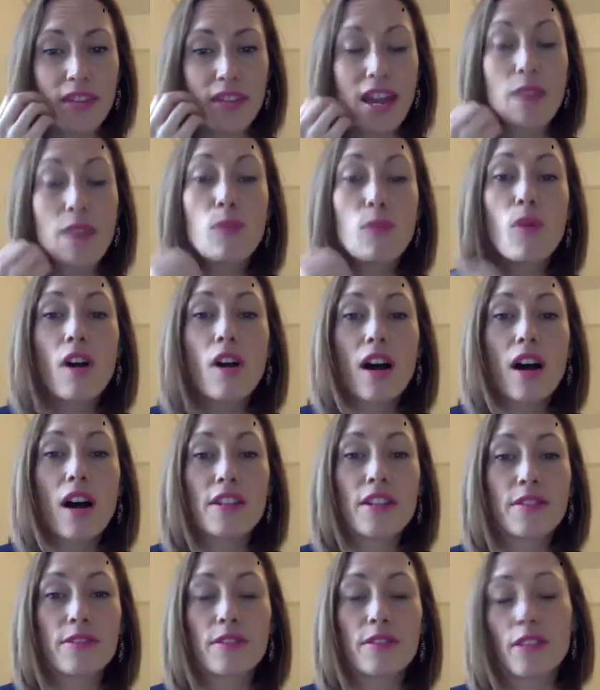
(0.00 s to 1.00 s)
what
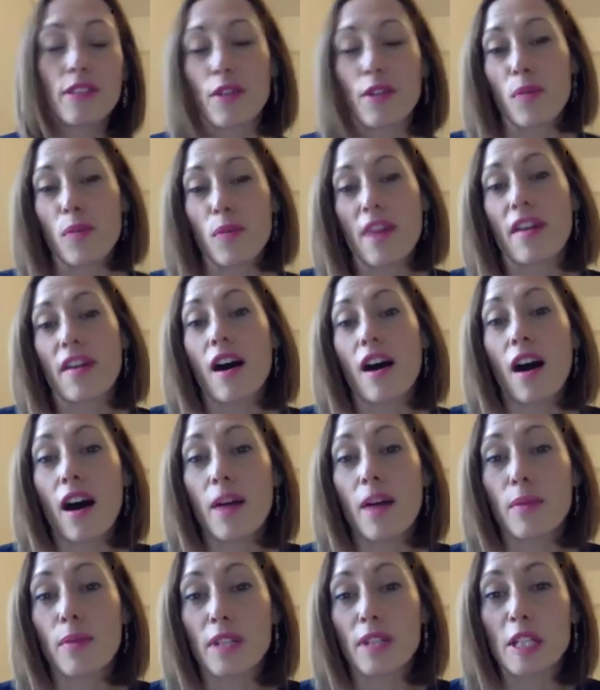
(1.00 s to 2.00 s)
you know, the way that
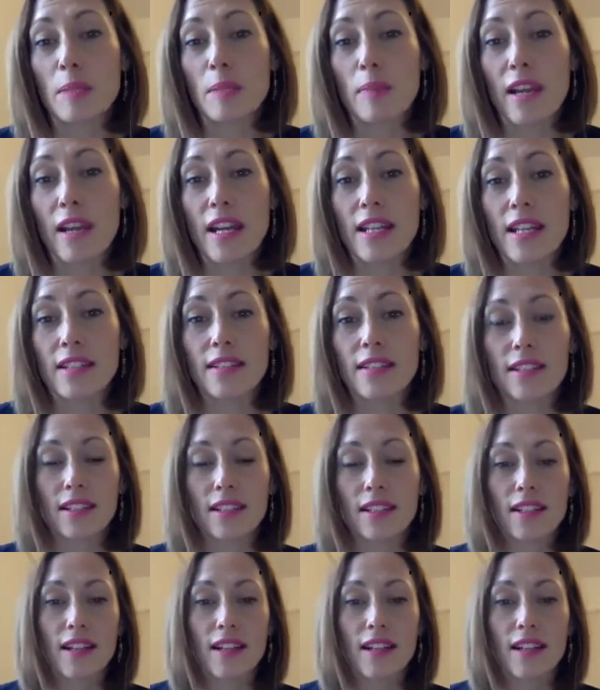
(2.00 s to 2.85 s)
I would explain